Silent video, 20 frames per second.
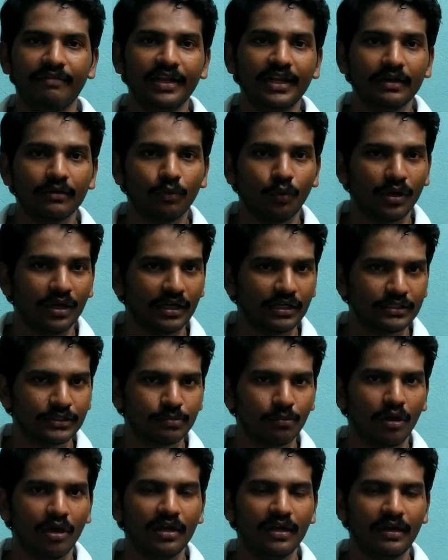having one
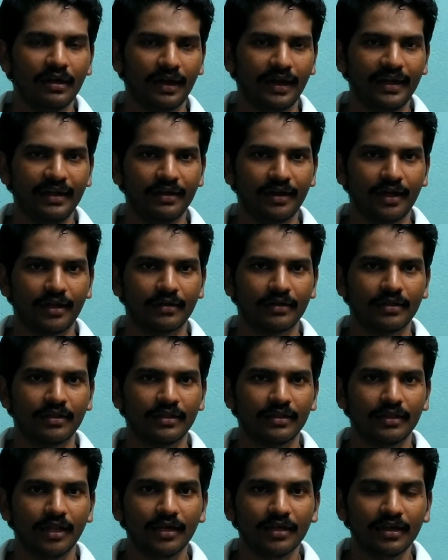small drain
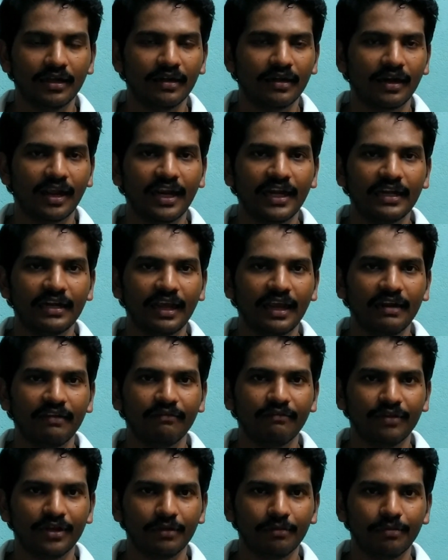line. That drain
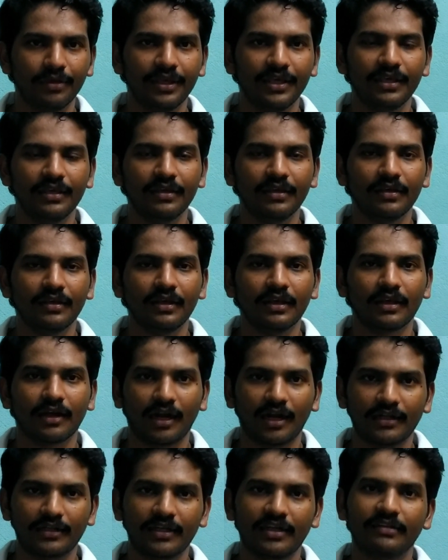line will be
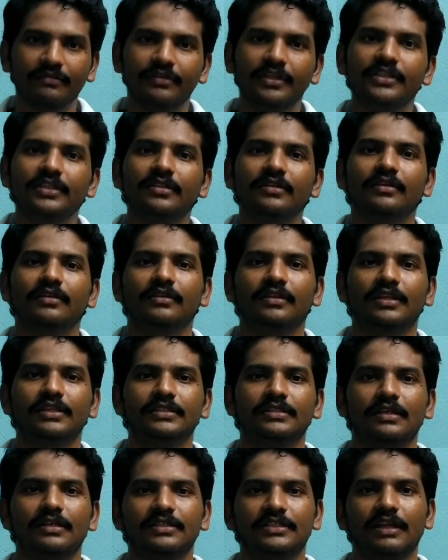connected with
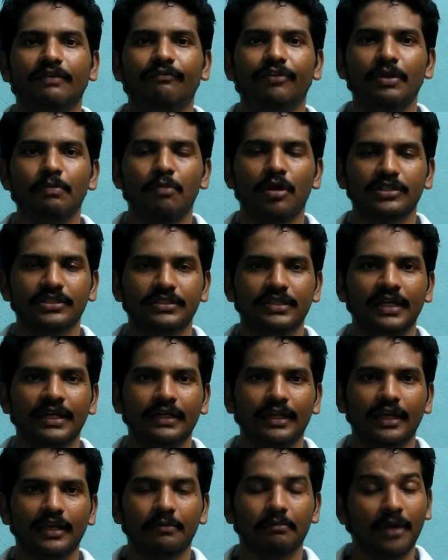this stuffing box
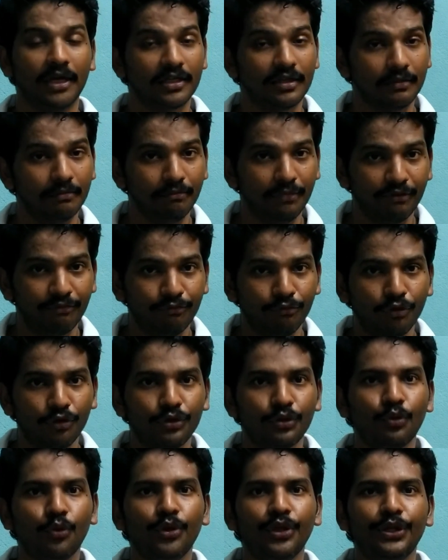tank. But
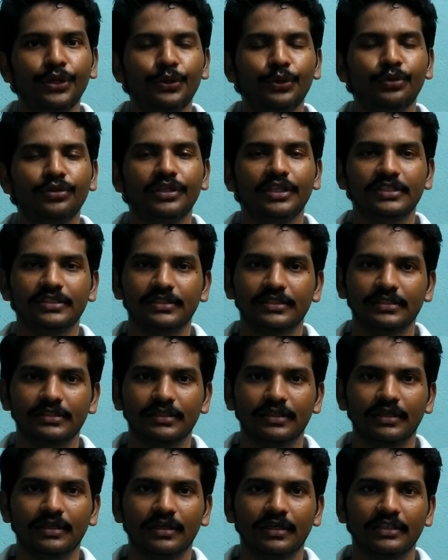before going to
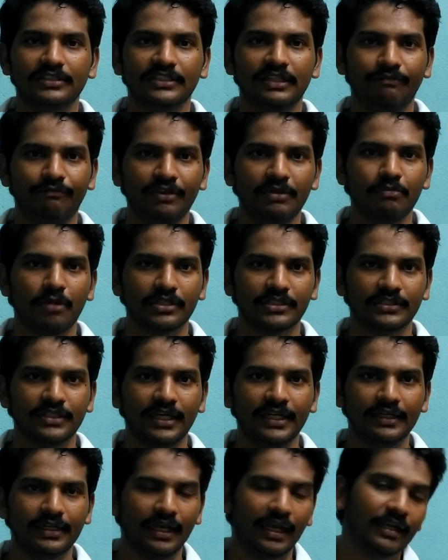this stuffing box
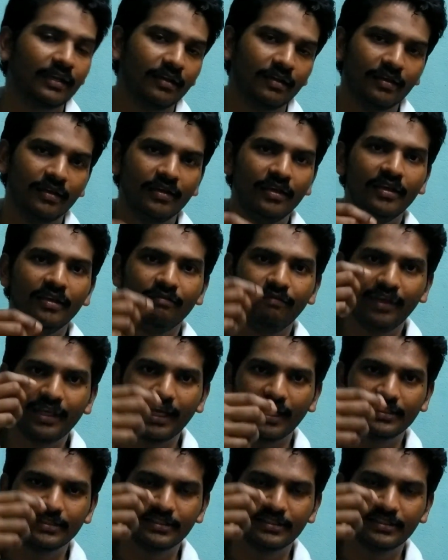tank, we